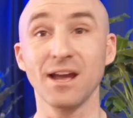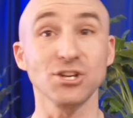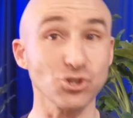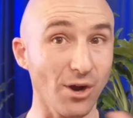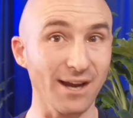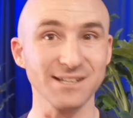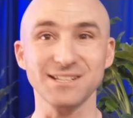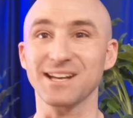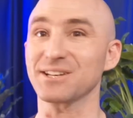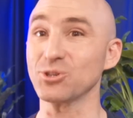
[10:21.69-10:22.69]
trying to
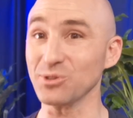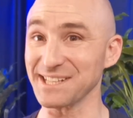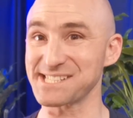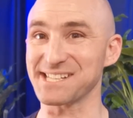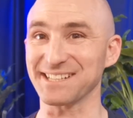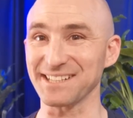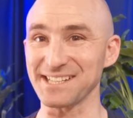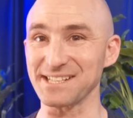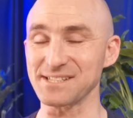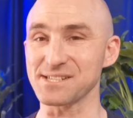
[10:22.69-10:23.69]
get new listing
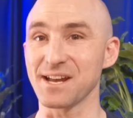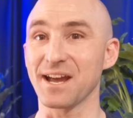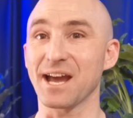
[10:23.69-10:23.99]
leads.